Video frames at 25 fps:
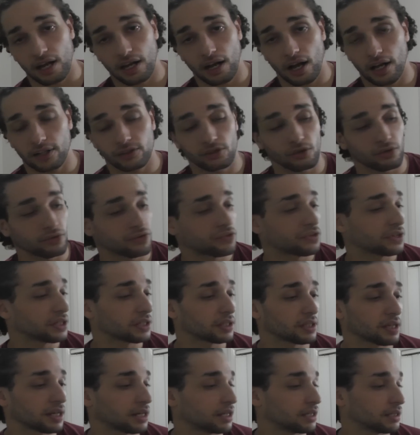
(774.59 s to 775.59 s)
I don't
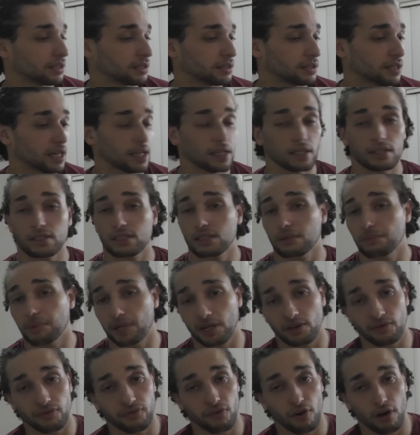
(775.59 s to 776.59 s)
think that Nate is the
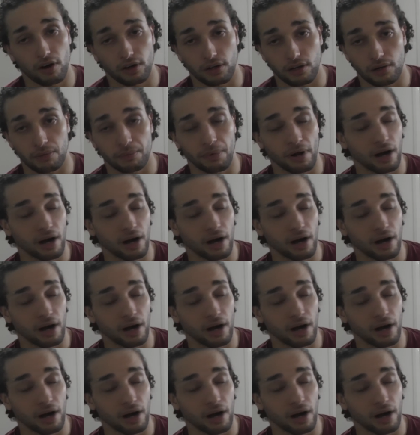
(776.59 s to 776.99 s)
better fighter,